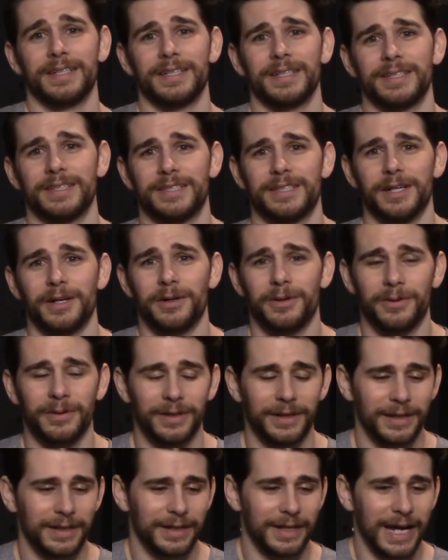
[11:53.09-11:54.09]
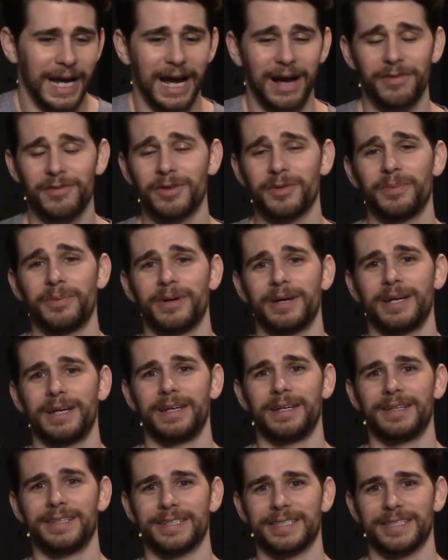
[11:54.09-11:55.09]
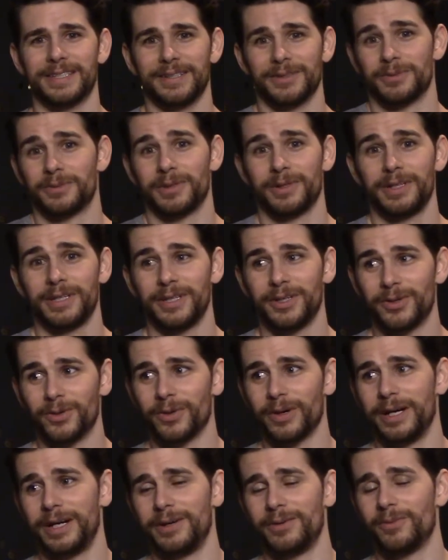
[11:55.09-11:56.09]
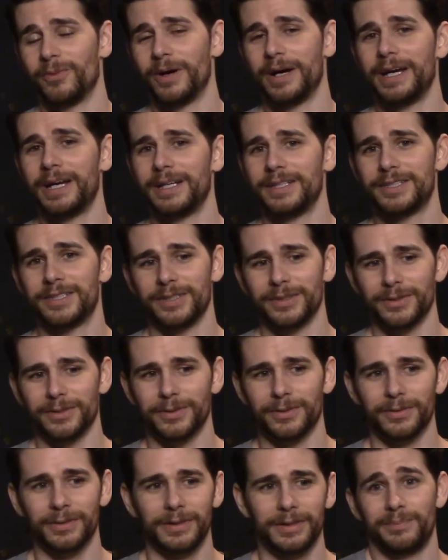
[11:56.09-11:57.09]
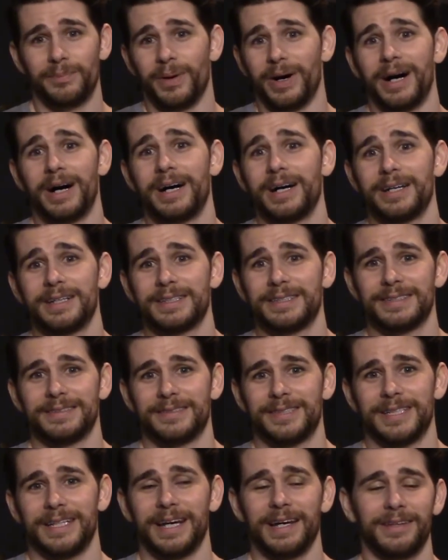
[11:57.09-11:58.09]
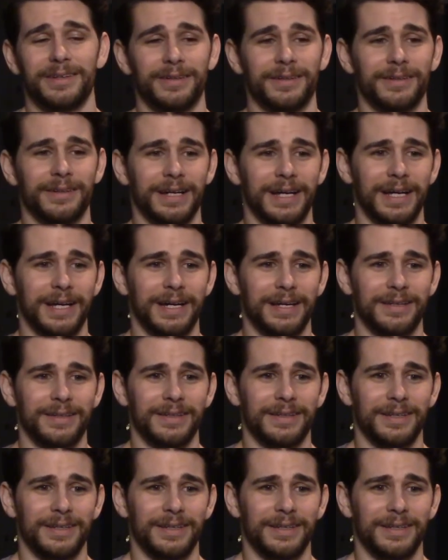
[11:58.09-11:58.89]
So afterplay is a really great way to bond together, and